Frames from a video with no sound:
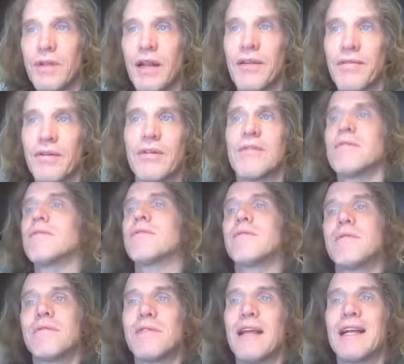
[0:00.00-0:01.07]
Whatever.
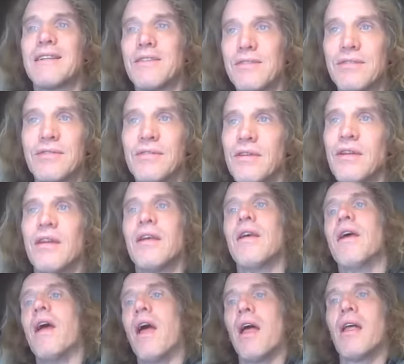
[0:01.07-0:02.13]
That's
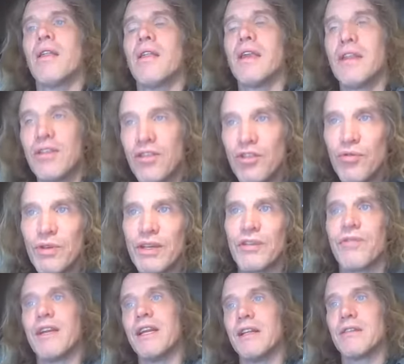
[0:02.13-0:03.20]
the two
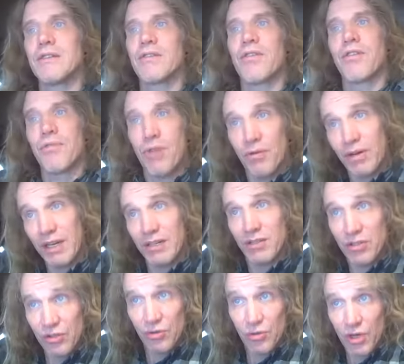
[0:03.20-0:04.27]
ingredients are thrown
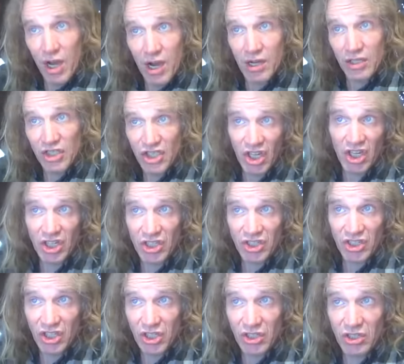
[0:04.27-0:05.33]
into
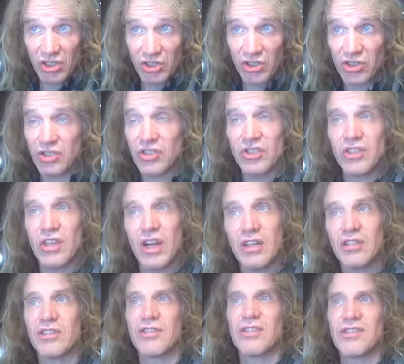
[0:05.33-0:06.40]
consciousness.
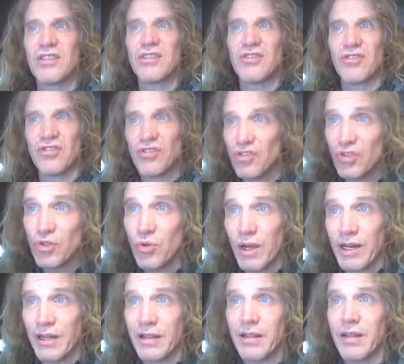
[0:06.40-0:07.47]
Consciousness doesn't do
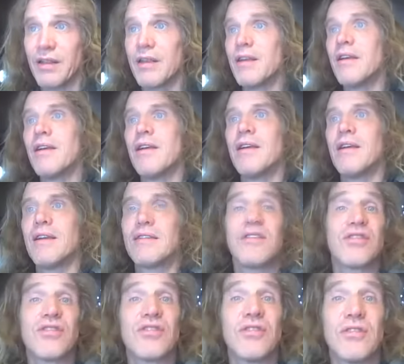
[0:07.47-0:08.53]
anything, it's
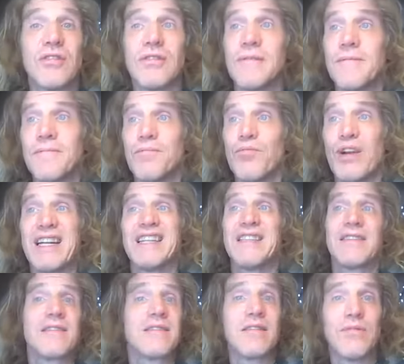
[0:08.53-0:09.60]
just a
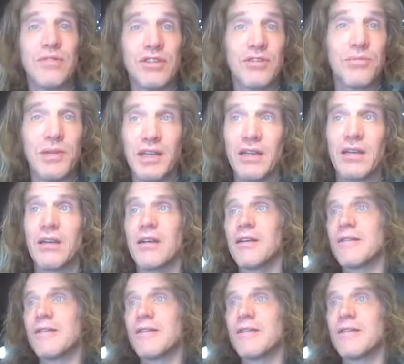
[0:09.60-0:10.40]
witness, so to speak.